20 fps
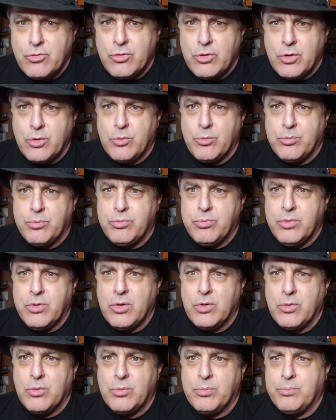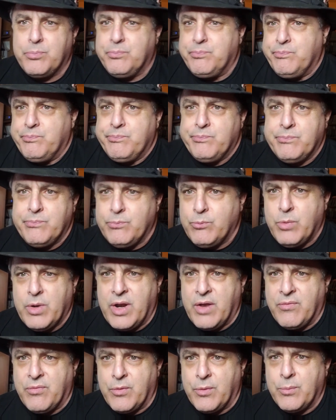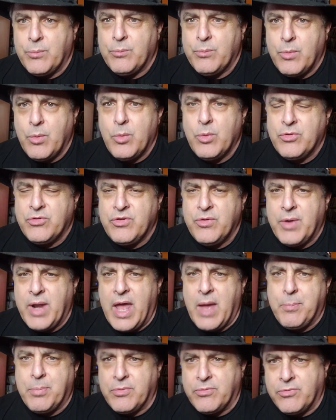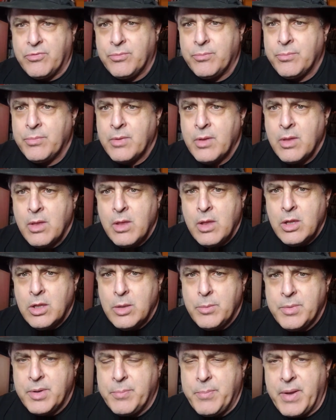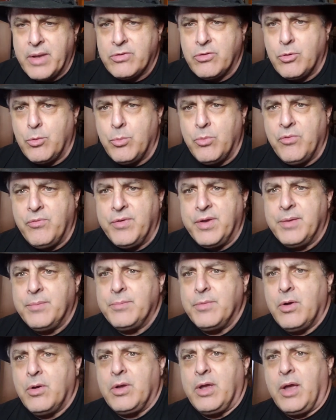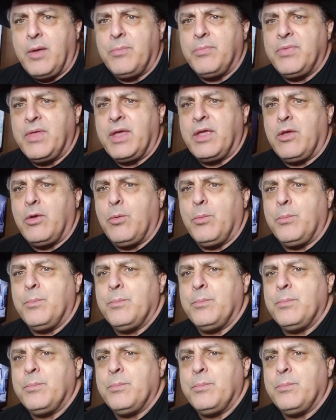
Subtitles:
Little whatever. We'll see what happens. Get back to the movie. Okay, thank you.